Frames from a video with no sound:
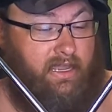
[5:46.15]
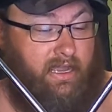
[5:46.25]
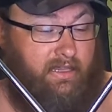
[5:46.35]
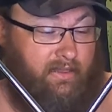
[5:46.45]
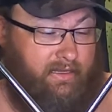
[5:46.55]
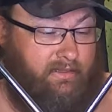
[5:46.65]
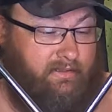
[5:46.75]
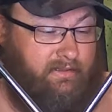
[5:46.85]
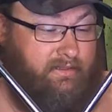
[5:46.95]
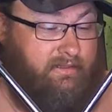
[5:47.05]

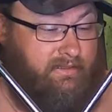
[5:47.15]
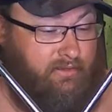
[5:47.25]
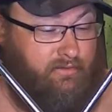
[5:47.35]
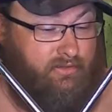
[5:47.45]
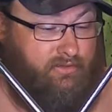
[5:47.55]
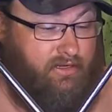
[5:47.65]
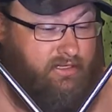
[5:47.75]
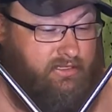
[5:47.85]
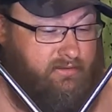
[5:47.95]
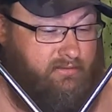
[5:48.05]
Highlights. Steel
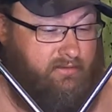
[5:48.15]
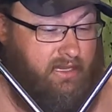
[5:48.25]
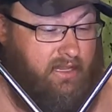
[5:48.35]
construction.